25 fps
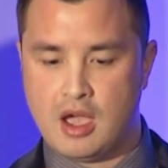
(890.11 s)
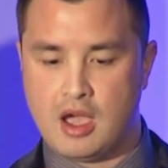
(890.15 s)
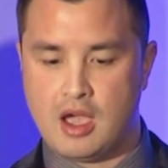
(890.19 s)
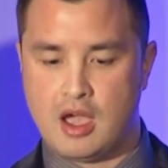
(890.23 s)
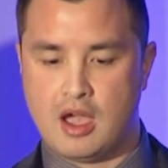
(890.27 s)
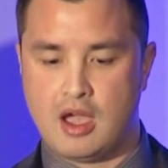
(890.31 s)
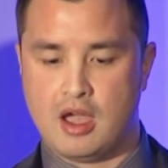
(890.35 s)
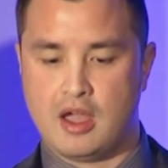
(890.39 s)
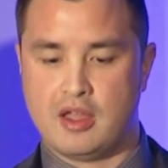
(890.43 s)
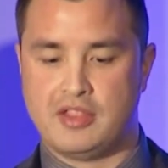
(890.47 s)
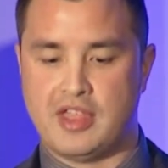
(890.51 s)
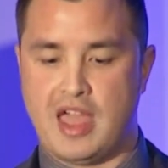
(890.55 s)

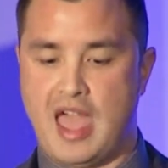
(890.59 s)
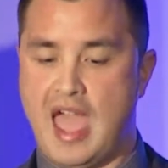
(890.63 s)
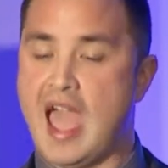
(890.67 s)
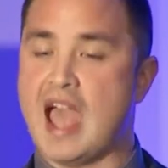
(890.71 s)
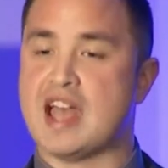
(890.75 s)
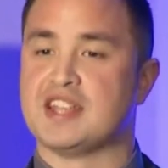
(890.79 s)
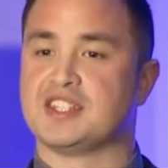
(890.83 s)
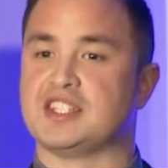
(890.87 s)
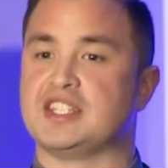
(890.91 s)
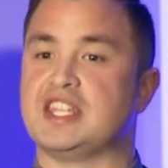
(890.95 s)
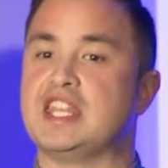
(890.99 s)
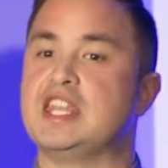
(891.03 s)
that
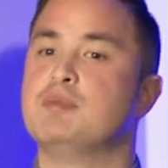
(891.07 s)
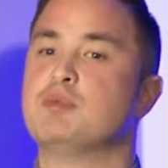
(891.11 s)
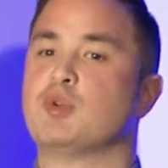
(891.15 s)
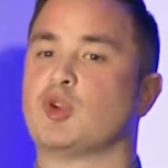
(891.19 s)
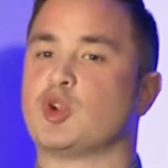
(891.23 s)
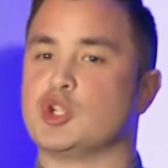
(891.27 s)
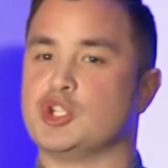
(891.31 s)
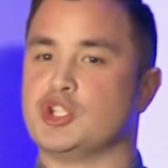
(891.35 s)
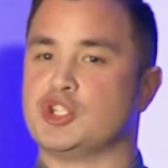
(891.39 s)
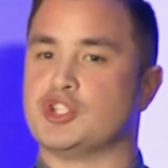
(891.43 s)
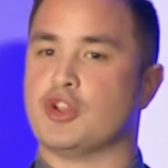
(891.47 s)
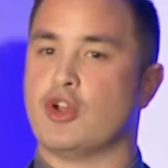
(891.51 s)
has a team of
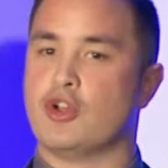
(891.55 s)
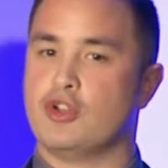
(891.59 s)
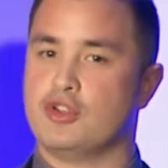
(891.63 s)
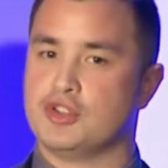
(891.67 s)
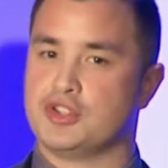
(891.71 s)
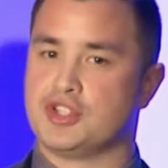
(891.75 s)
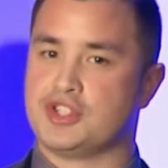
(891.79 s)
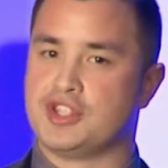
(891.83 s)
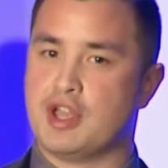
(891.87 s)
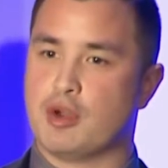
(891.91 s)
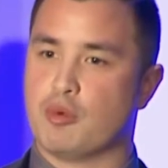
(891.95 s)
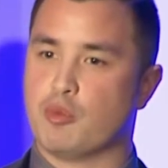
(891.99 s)

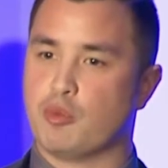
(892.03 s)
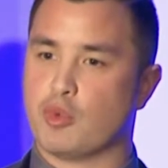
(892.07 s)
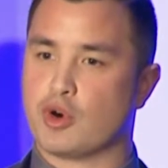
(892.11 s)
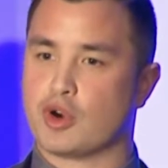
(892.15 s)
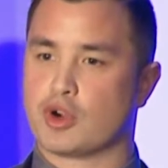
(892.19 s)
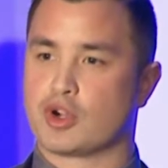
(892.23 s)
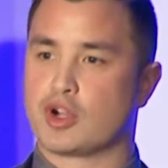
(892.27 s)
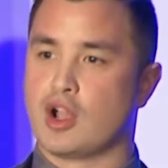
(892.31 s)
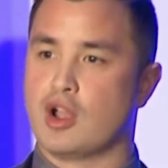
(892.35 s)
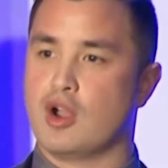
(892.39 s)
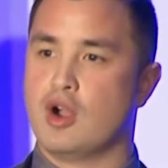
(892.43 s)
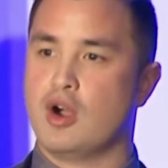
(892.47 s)
consultants that
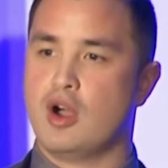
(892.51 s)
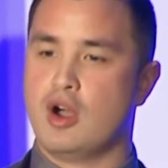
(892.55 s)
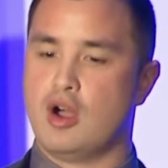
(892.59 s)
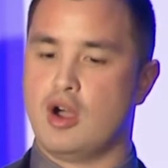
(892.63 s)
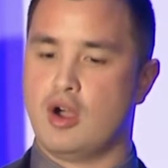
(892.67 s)
work